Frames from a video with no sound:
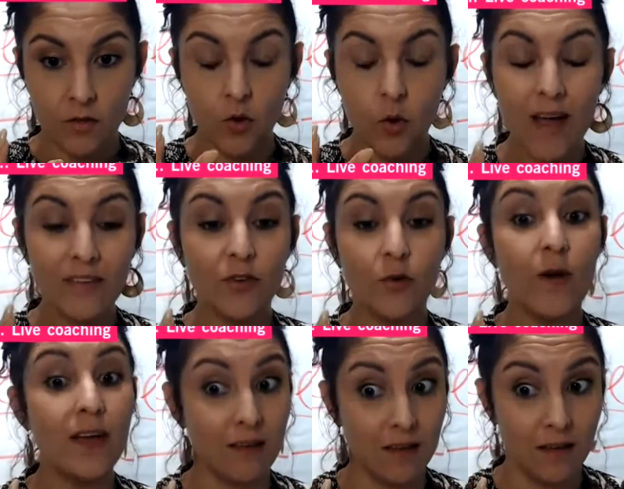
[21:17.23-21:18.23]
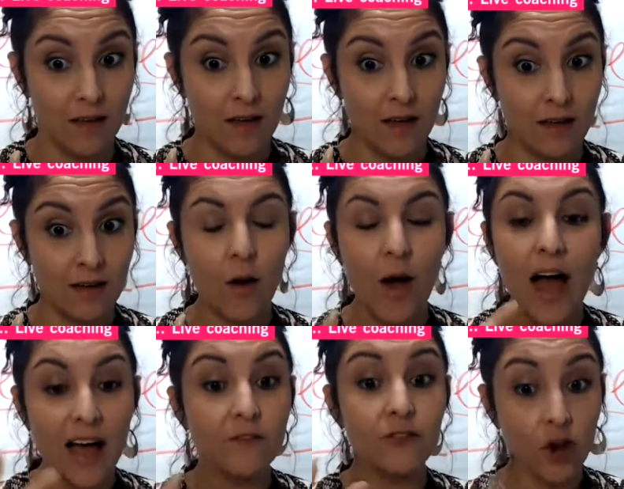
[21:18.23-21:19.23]
Twice a week. Now
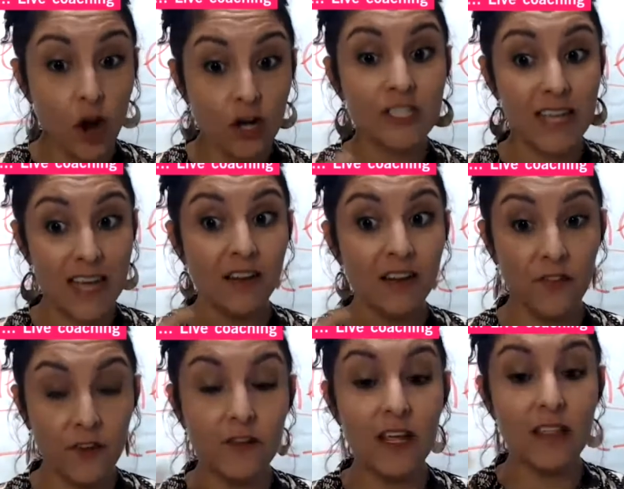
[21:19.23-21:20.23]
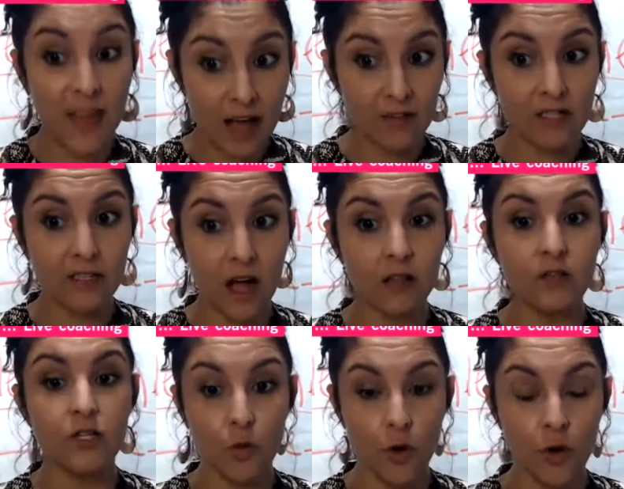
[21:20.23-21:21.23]
I've charged $10,000 to
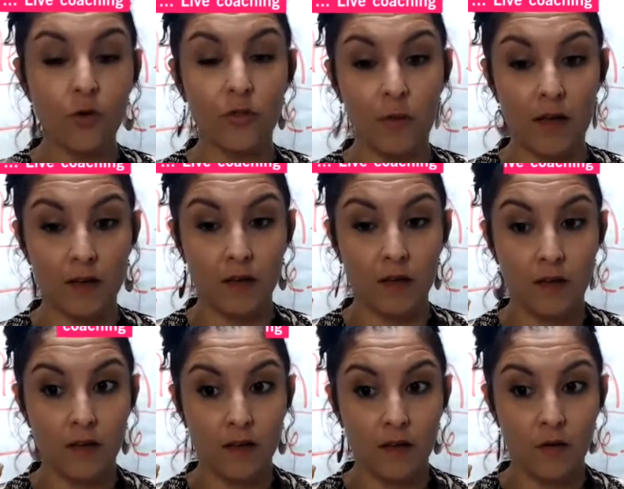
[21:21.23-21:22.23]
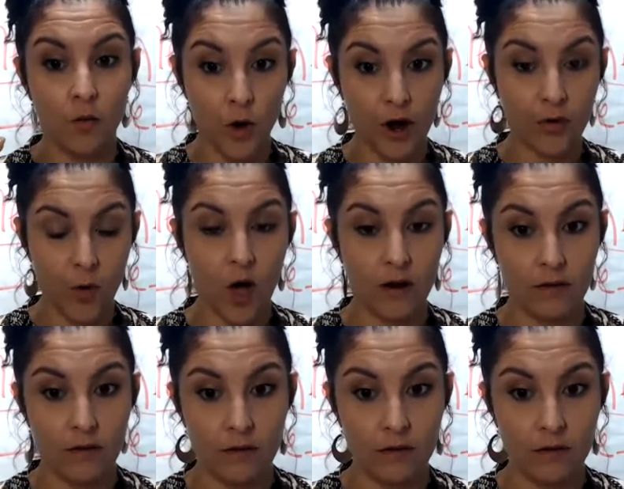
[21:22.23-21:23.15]
$15,000 to work with me, one-on-one.